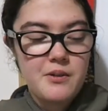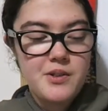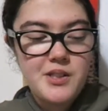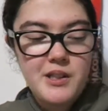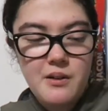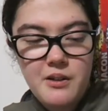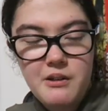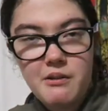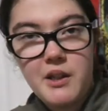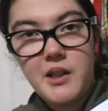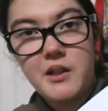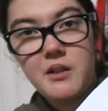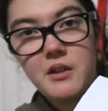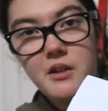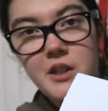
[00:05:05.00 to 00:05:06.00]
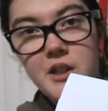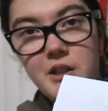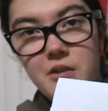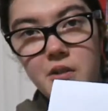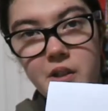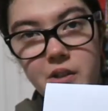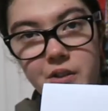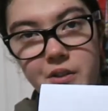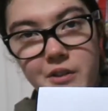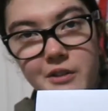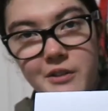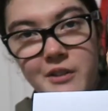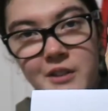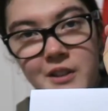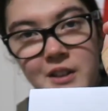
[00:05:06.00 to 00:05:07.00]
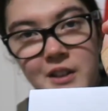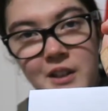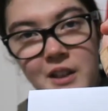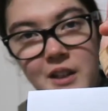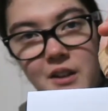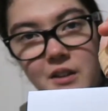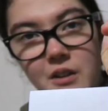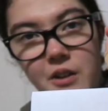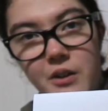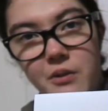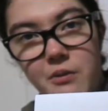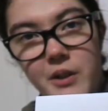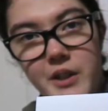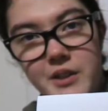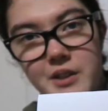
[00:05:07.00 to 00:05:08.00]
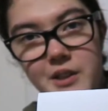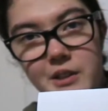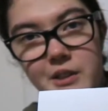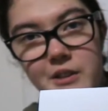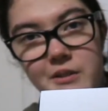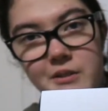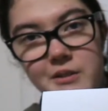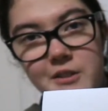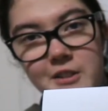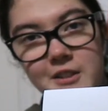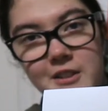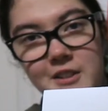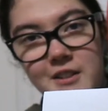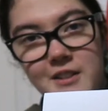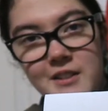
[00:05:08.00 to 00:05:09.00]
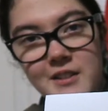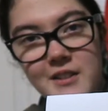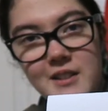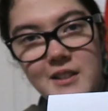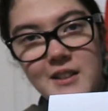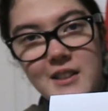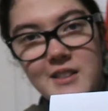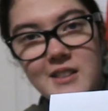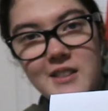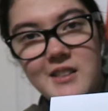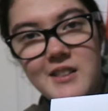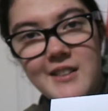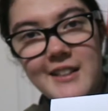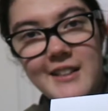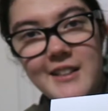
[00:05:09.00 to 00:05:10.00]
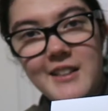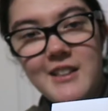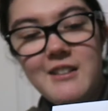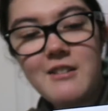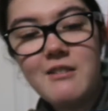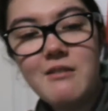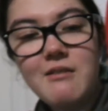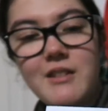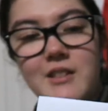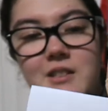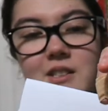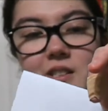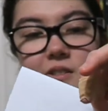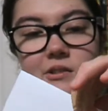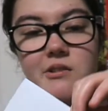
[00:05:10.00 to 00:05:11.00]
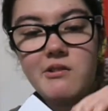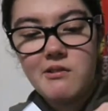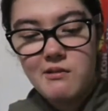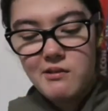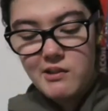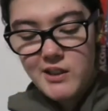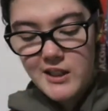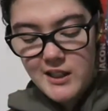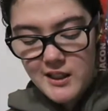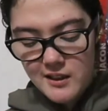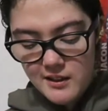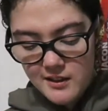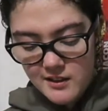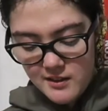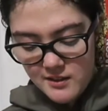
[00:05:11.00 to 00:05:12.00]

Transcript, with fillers: they'll send you like a cute little note right there. That says thank you and it's so cool looking.